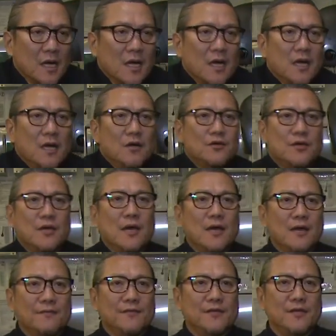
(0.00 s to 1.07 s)
Uh, okay,
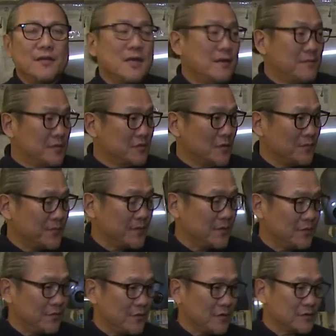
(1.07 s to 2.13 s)
I have the uh, ramen shop
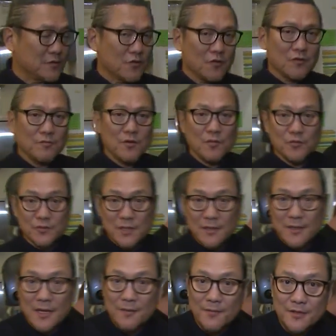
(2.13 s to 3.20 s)
in New York called
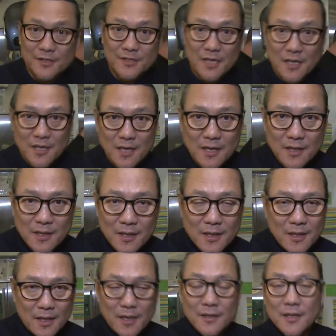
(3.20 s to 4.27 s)
Momo-san Ramen Sake. Mm
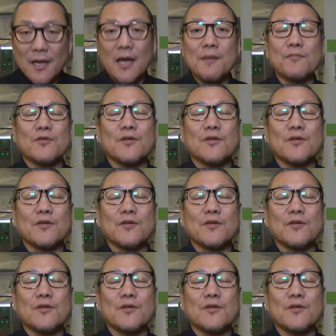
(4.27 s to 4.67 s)
-hmm. And then uh, I'm